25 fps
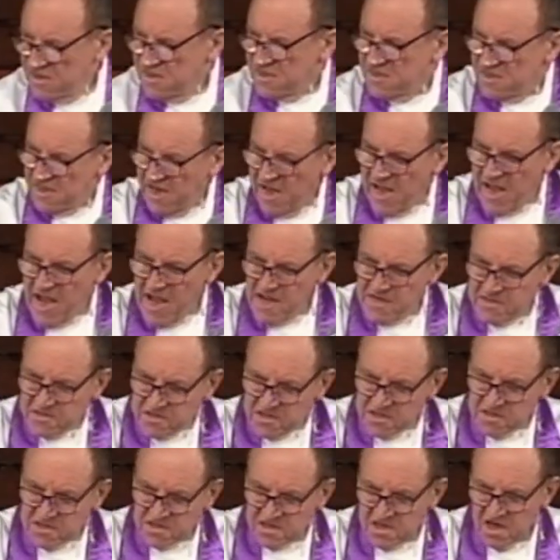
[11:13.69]
dared
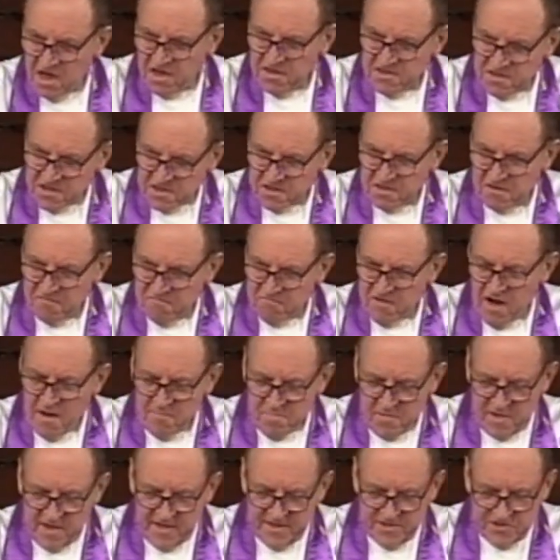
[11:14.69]
to touch the
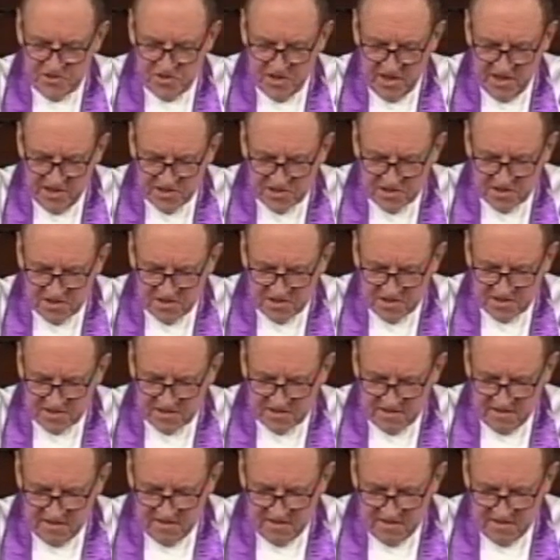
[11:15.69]
Rabbi Jesus.